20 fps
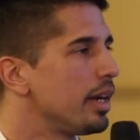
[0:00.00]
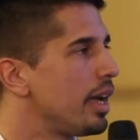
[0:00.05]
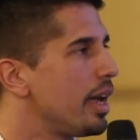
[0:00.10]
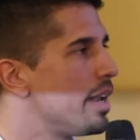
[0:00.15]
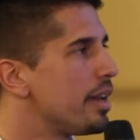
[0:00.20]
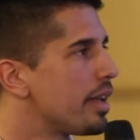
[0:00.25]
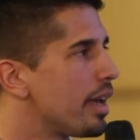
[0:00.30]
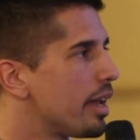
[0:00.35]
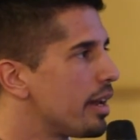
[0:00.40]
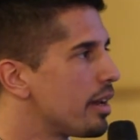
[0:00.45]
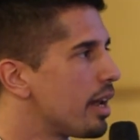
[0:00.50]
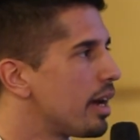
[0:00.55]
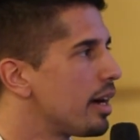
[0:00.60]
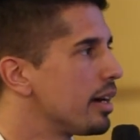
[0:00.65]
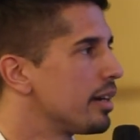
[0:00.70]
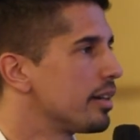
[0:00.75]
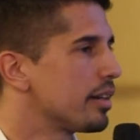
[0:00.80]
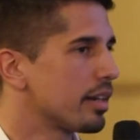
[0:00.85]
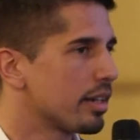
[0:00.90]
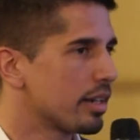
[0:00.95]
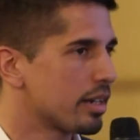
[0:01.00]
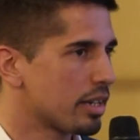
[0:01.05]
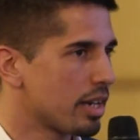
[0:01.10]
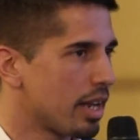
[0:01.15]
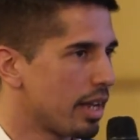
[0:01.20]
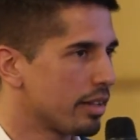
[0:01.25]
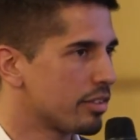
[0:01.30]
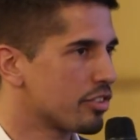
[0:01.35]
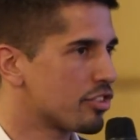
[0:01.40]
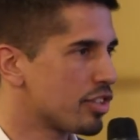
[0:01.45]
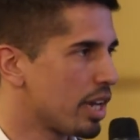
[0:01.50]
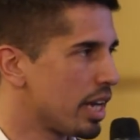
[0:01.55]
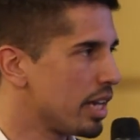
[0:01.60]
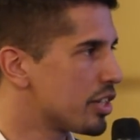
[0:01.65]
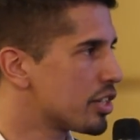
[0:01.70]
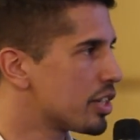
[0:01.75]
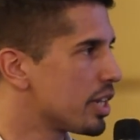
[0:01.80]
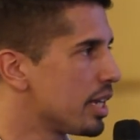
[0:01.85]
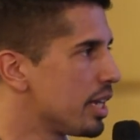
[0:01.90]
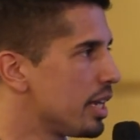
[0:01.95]
and then
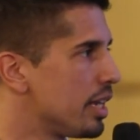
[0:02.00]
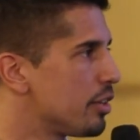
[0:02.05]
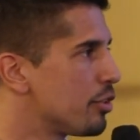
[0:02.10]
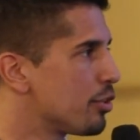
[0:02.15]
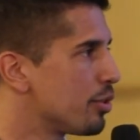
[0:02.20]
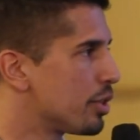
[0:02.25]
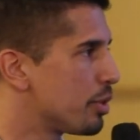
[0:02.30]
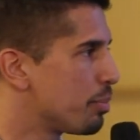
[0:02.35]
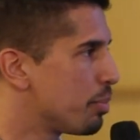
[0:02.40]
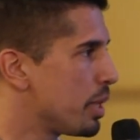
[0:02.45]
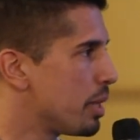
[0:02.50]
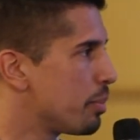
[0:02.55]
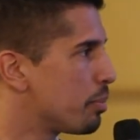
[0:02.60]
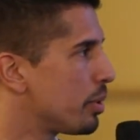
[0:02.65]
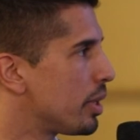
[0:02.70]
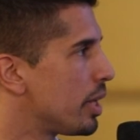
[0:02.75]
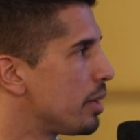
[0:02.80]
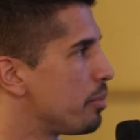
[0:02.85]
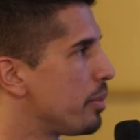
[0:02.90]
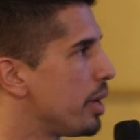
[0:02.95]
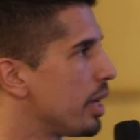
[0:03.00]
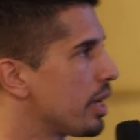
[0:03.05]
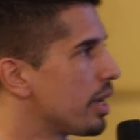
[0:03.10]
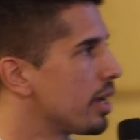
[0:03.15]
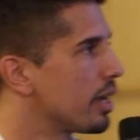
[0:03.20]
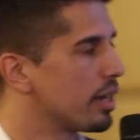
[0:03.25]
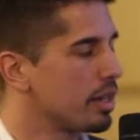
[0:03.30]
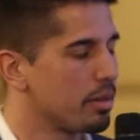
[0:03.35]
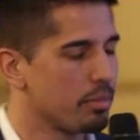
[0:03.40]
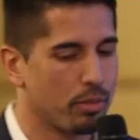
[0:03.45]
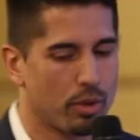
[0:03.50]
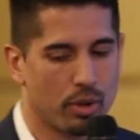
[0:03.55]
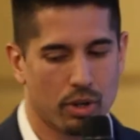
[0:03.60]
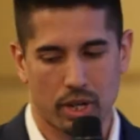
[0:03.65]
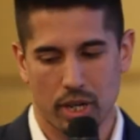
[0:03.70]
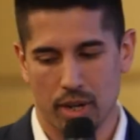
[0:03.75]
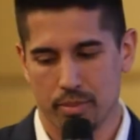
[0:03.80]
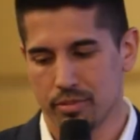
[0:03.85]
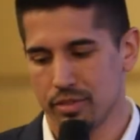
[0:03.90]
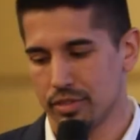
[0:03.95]
exchange the heat to the people and making it a
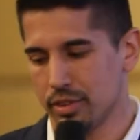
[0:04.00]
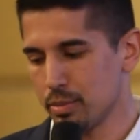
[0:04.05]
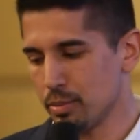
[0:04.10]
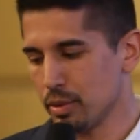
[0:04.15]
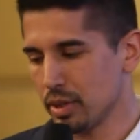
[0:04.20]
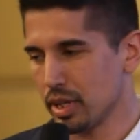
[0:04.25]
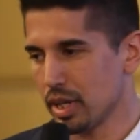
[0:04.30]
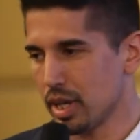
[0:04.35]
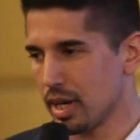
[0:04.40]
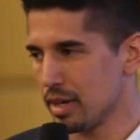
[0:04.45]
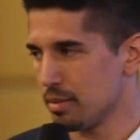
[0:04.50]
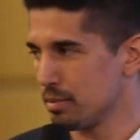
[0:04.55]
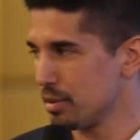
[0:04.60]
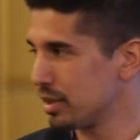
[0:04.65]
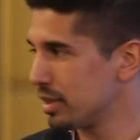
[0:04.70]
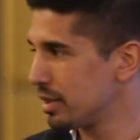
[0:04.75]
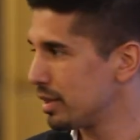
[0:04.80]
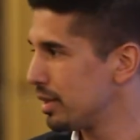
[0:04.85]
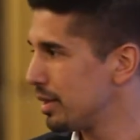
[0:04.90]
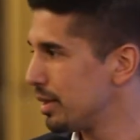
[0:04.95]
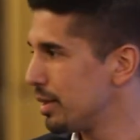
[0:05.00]
more comfortable climate.